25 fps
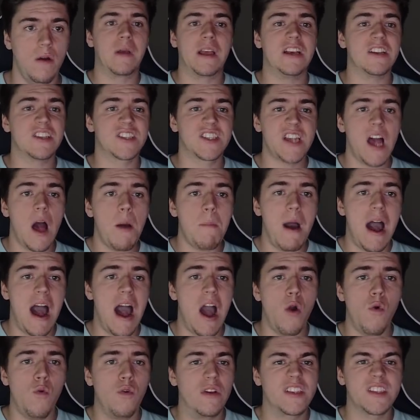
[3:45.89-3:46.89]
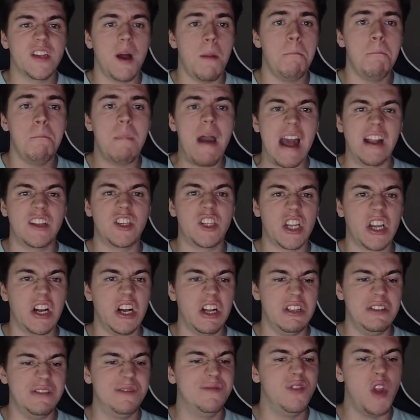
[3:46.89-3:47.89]
Because somehow, with some
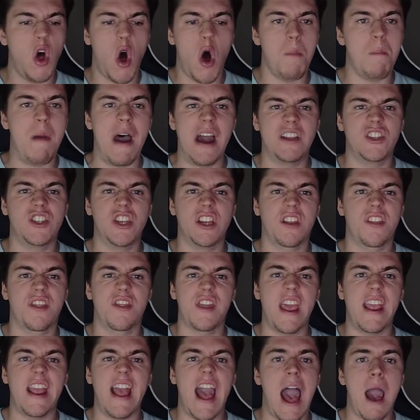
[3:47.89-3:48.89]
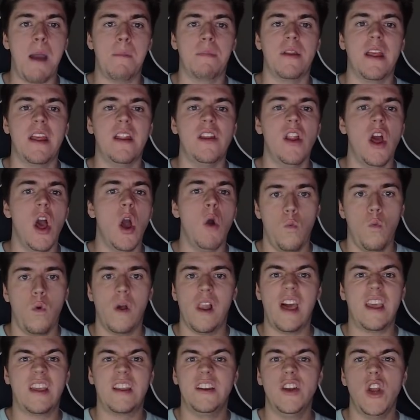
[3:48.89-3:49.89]
magical, not magic thing happening,
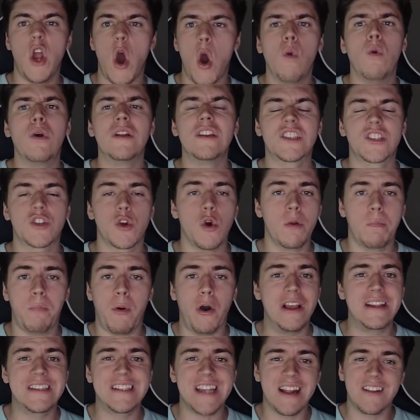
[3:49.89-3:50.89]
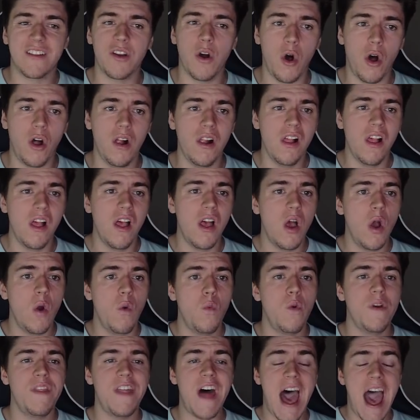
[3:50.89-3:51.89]
where like no one scored points at all,
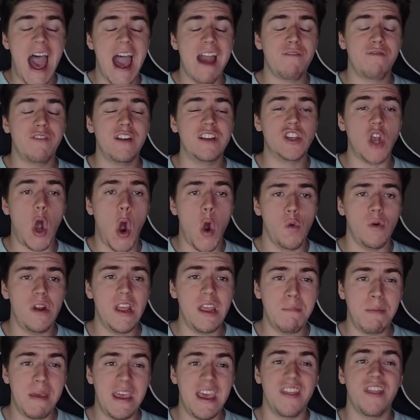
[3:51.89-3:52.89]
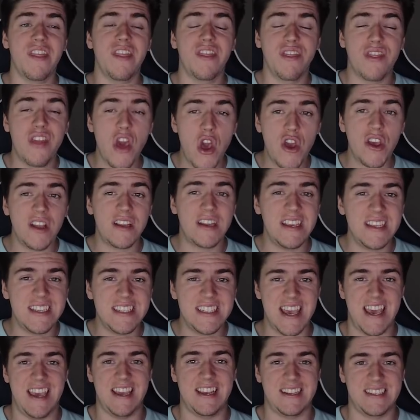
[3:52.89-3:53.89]
with the average only being
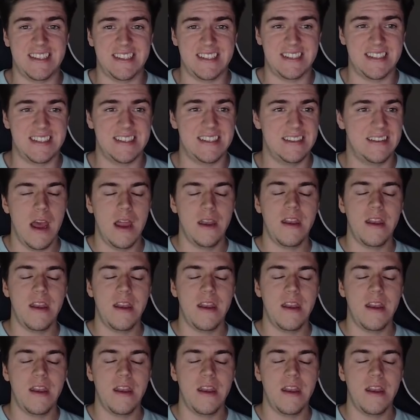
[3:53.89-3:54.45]
36.